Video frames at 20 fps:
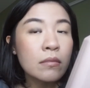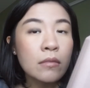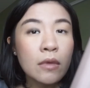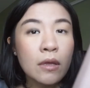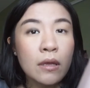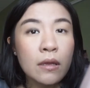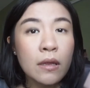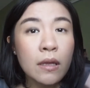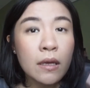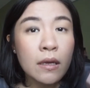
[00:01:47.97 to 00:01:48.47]

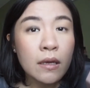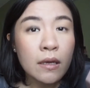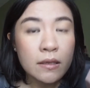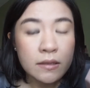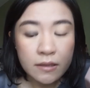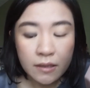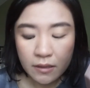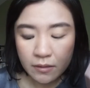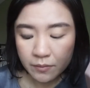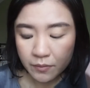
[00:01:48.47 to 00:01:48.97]
Yeah, like I
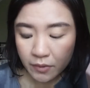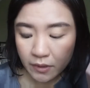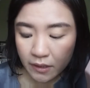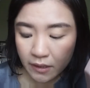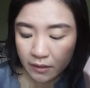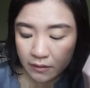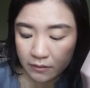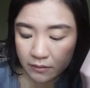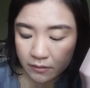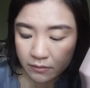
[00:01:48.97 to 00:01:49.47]
said,
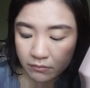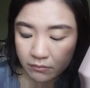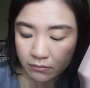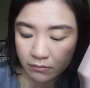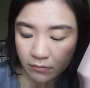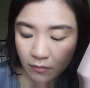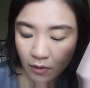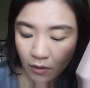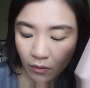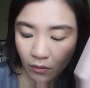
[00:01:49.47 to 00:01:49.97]
blends
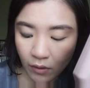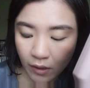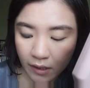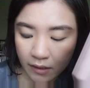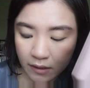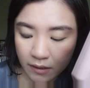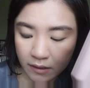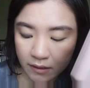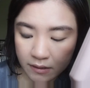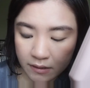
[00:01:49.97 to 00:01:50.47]

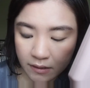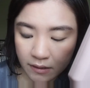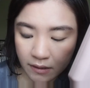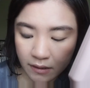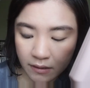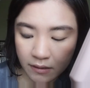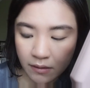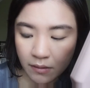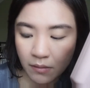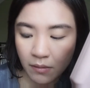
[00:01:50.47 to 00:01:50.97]
quite
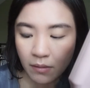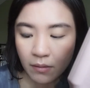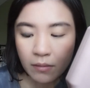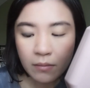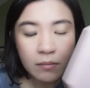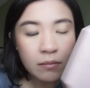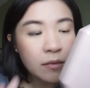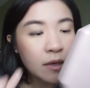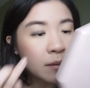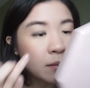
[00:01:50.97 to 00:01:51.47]
easily.
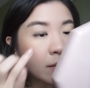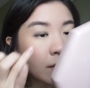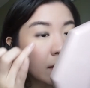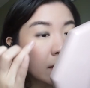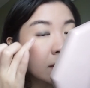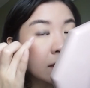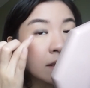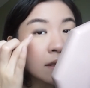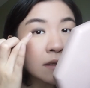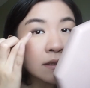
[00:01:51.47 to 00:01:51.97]
Maybe
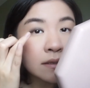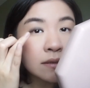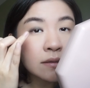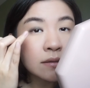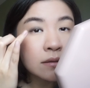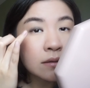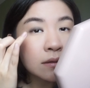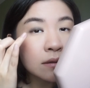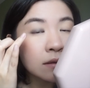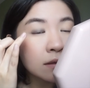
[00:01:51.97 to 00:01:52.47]
I need
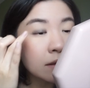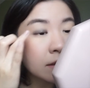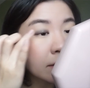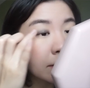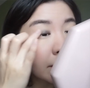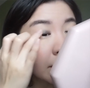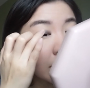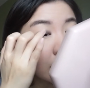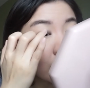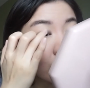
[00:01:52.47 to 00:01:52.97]
a
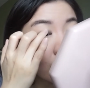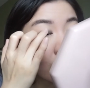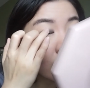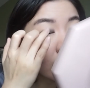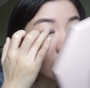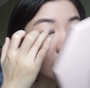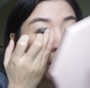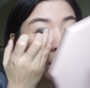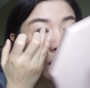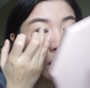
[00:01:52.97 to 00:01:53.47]
little bit
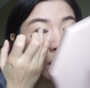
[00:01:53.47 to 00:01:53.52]
more.